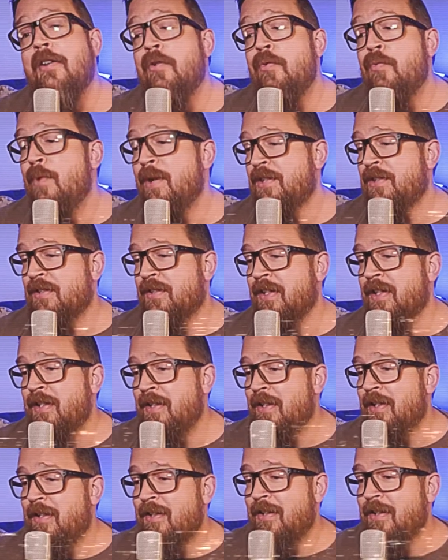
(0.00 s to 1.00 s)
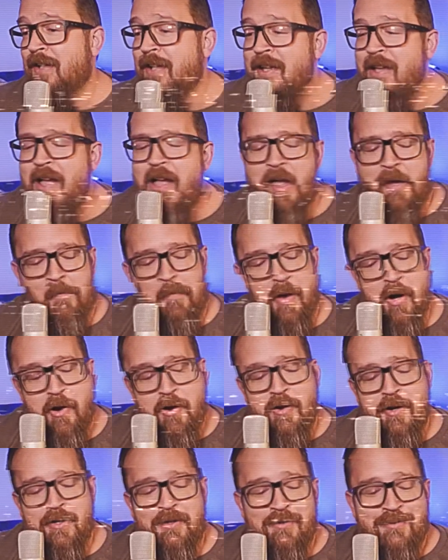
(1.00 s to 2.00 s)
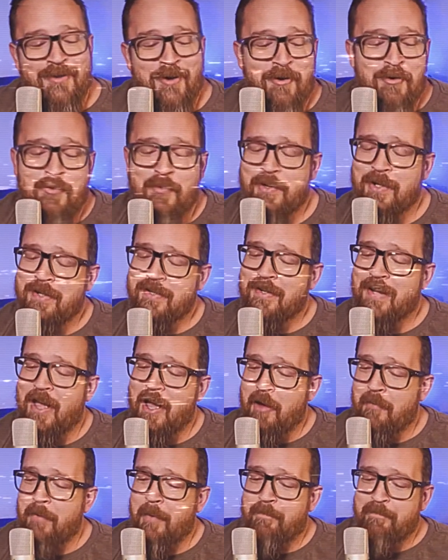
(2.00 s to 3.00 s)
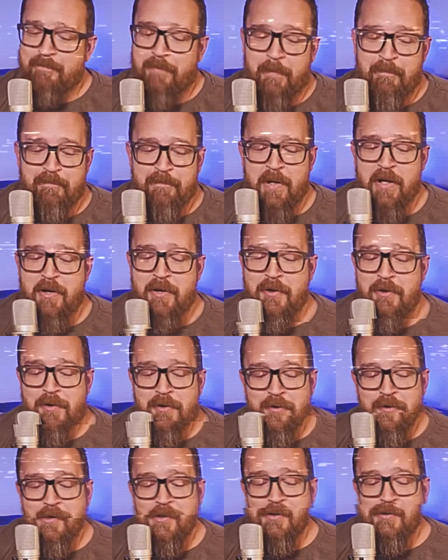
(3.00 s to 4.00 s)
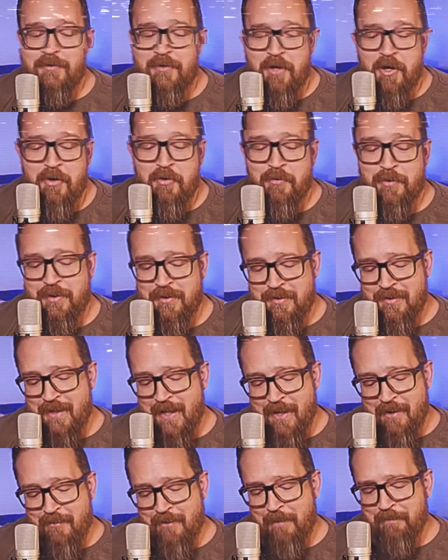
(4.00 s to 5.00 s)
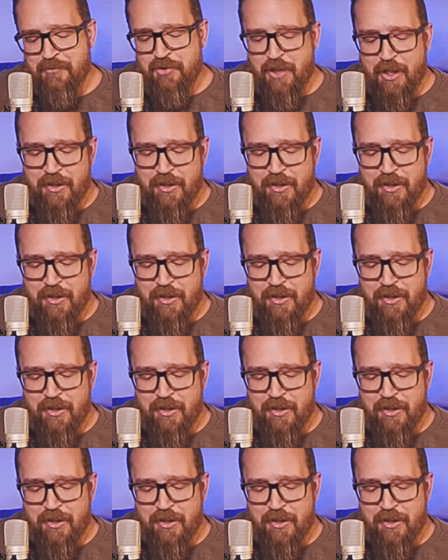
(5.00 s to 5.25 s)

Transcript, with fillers: of whiskey. Burning, going down, burning, going down. I'm